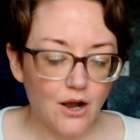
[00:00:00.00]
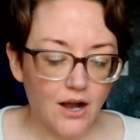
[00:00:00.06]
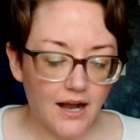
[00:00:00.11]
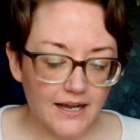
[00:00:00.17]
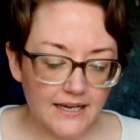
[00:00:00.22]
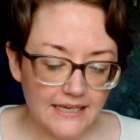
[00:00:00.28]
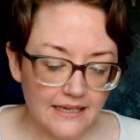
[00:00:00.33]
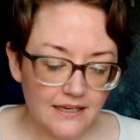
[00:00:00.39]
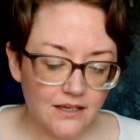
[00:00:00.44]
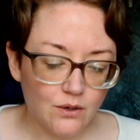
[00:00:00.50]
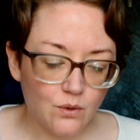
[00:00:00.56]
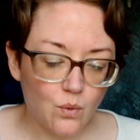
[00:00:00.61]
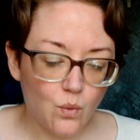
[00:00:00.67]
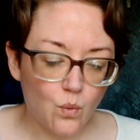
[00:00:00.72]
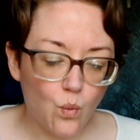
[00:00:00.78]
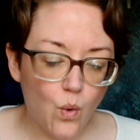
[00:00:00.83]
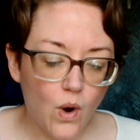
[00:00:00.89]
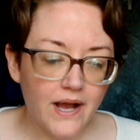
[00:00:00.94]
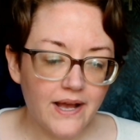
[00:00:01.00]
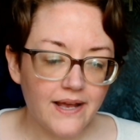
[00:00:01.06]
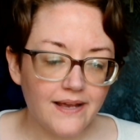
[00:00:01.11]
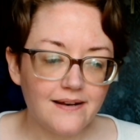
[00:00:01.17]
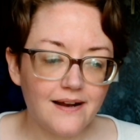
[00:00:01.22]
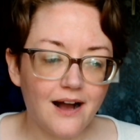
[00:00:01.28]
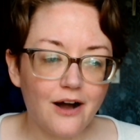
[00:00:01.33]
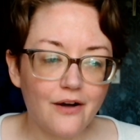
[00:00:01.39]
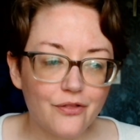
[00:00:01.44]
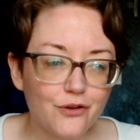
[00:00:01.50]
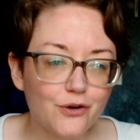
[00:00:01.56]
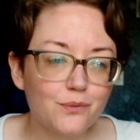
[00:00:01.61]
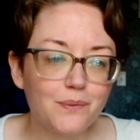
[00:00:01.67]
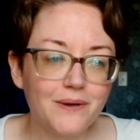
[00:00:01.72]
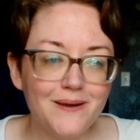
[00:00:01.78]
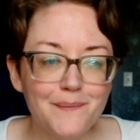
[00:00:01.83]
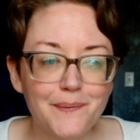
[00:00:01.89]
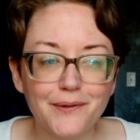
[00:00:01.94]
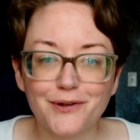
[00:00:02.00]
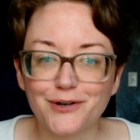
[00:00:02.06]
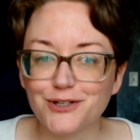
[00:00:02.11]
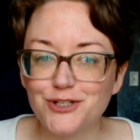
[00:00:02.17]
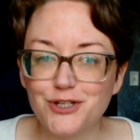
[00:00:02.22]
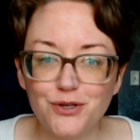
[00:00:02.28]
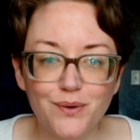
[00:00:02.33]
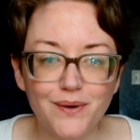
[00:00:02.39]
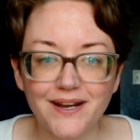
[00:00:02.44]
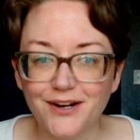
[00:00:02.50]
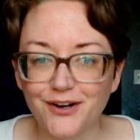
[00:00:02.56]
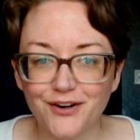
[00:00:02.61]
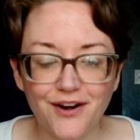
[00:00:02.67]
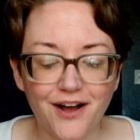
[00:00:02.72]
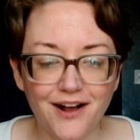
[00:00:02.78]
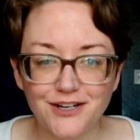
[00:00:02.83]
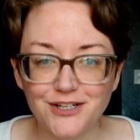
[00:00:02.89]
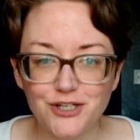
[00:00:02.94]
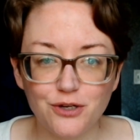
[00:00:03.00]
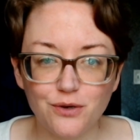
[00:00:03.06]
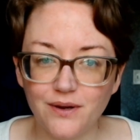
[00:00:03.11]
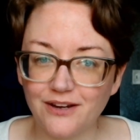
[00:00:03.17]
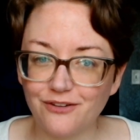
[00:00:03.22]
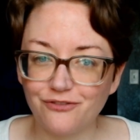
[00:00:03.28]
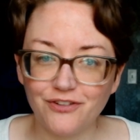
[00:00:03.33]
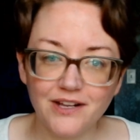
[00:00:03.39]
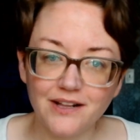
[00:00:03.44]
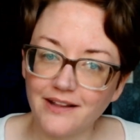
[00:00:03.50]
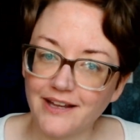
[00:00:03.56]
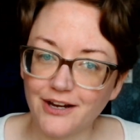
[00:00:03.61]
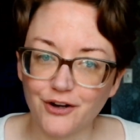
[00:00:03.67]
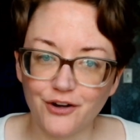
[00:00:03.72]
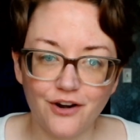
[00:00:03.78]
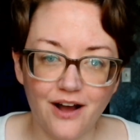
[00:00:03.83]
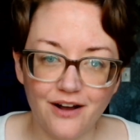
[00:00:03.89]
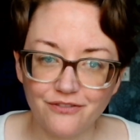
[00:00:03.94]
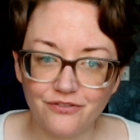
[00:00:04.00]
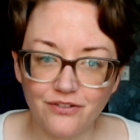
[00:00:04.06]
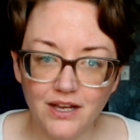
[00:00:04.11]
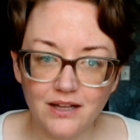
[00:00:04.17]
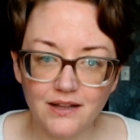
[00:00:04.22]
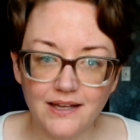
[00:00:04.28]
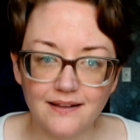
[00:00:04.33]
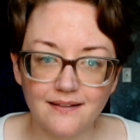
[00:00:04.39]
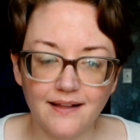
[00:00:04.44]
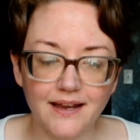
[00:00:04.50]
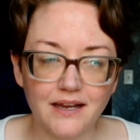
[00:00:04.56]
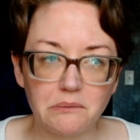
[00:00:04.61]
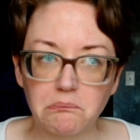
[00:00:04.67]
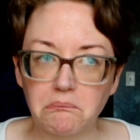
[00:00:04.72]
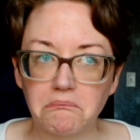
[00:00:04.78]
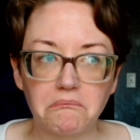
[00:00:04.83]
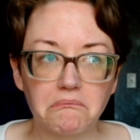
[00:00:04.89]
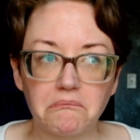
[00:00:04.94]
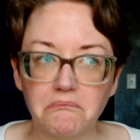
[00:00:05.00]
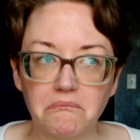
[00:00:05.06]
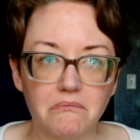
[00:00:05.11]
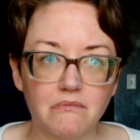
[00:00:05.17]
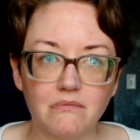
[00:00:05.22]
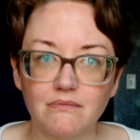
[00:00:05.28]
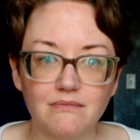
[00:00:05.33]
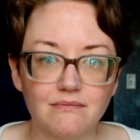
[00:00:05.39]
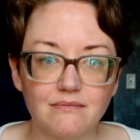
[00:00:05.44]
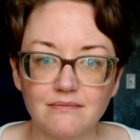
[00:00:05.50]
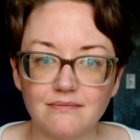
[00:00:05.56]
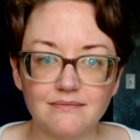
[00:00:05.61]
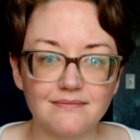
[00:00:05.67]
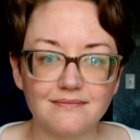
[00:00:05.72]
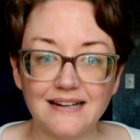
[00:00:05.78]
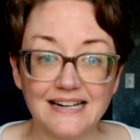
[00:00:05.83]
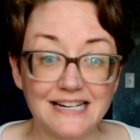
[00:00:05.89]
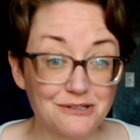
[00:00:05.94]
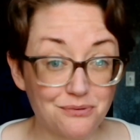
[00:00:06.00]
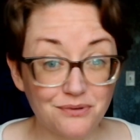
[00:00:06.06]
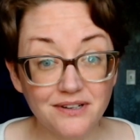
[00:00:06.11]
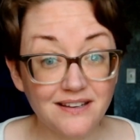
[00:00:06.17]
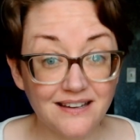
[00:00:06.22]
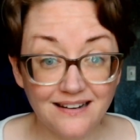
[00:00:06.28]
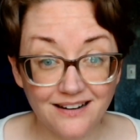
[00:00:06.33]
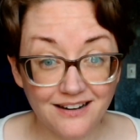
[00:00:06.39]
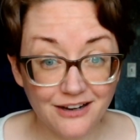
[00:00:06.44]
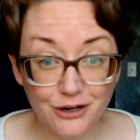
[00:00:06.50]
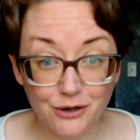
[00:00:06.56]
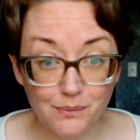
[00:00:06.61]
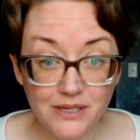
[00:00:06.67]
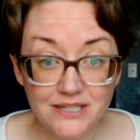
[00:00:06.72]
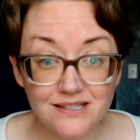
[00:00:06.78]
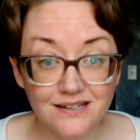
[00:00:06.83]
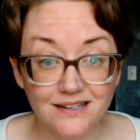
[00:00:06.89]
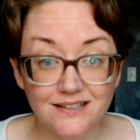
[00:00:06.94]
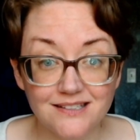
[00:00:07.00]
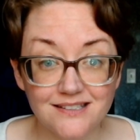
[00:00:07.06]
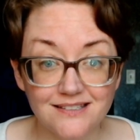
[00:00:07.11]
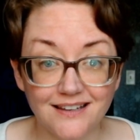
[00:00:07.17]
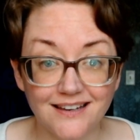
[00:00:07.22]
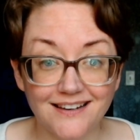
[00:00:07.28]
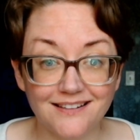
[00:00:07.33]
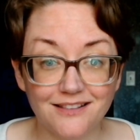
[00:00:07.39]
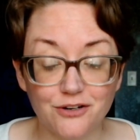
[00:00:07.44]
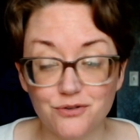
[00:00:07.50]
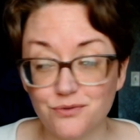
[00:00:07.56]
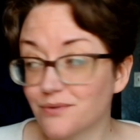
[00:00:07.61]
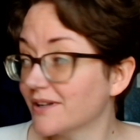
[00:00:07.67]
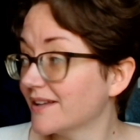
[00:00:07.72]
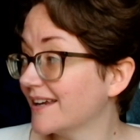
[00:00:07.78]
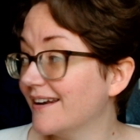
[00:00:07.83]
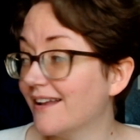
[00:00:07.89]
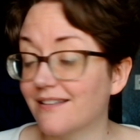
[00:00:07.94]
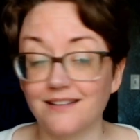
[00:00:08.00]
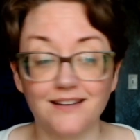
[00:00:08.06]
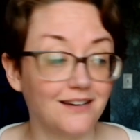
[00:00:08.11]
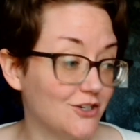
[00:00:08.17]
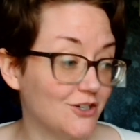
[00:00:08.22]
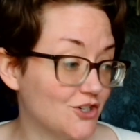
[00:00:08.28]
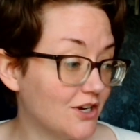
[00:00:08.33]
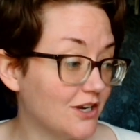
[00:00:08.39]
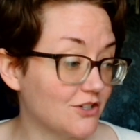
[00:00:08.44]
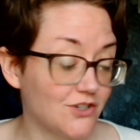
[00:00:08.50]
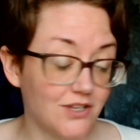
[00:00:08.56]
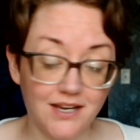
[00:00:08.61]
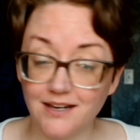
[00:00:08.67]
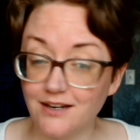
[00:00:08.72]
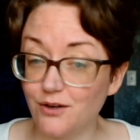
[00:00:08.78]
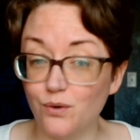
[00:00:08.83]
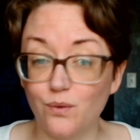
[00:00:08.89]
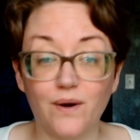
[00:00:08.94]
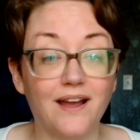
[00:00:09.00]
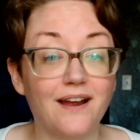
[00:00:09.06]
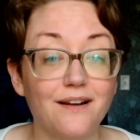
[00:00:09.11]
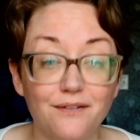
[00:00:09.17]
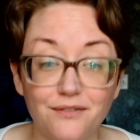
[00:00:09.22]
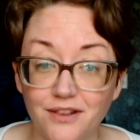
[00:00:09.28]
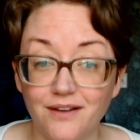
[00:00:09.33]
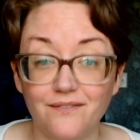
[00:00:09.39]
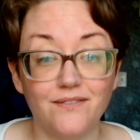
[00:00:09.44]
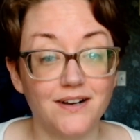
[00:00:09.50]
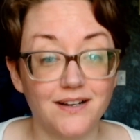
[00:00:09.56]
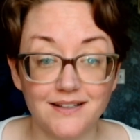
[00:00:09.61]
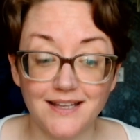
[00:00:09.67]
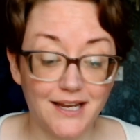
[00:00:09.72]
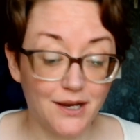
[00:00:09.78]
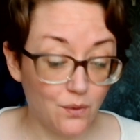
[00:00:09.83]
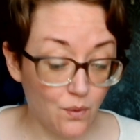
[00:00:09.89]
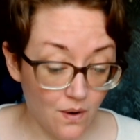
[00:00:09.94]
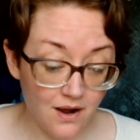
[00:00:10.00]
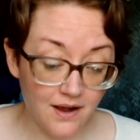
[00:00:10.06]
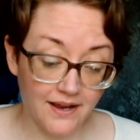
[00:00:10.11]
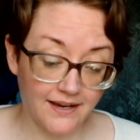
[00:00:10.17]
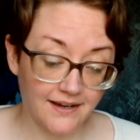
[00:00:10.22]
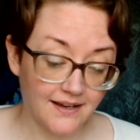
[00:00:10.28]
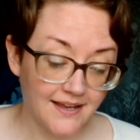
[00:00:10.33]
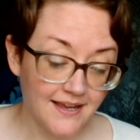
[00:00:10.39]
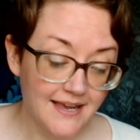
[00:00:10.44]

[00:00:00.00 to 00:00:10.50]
again, what other people are doing or not doing, feeling or not feeling, like it's really none of your business. Like there's really nothing to judge. They can do whatever they want.